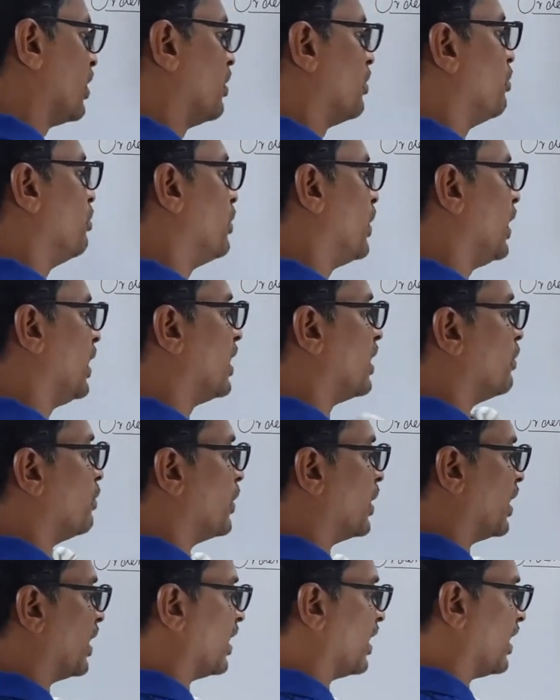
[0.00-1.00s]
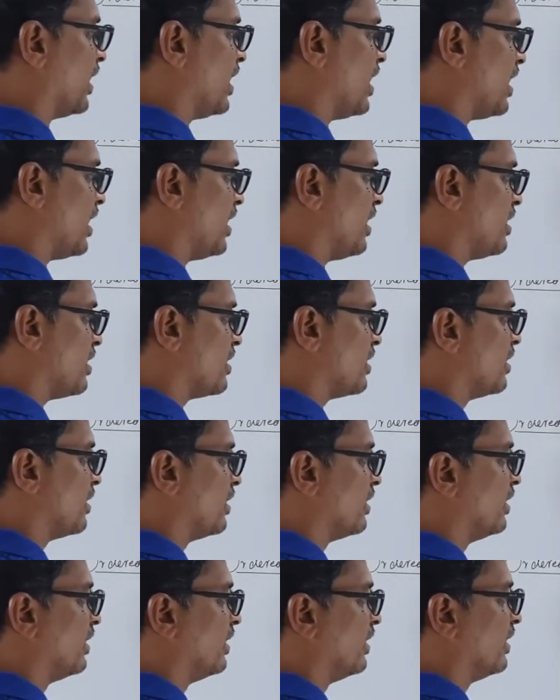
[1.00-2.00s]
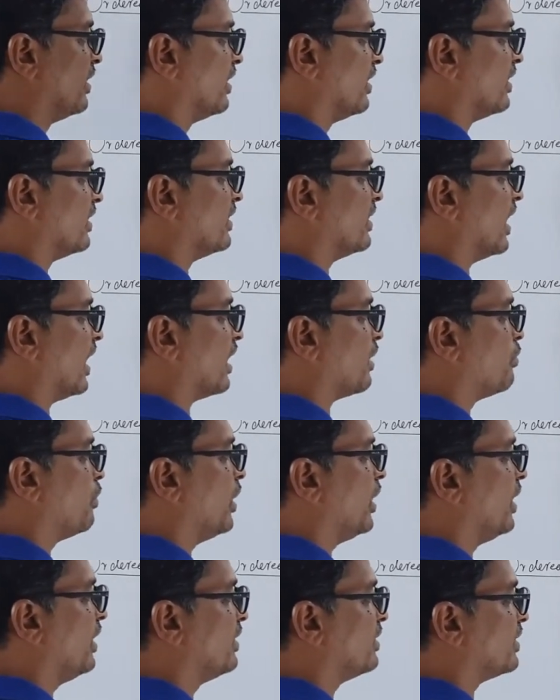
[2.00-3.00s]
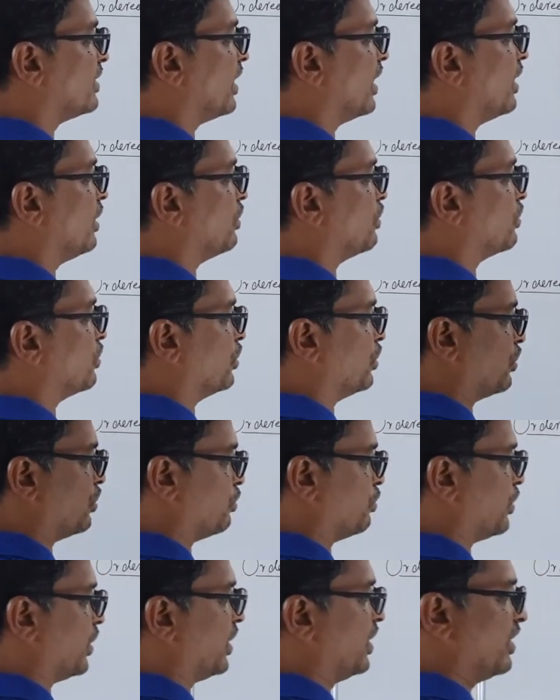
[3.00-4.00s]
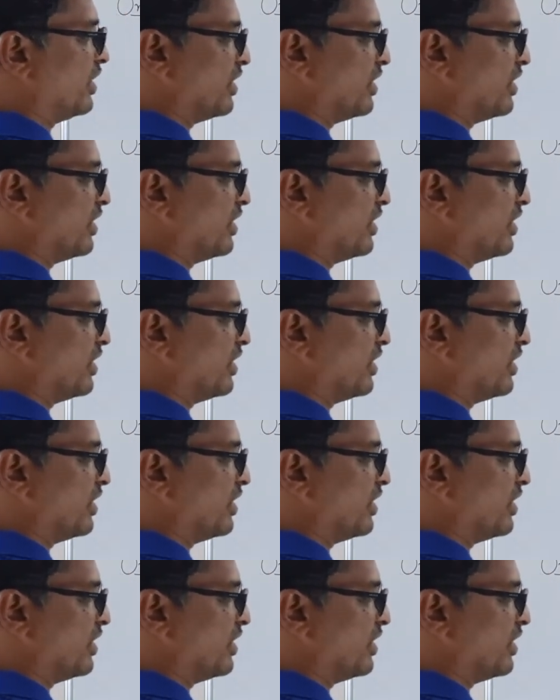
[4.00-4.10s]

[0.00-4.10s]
B comma A, that means A equal to B.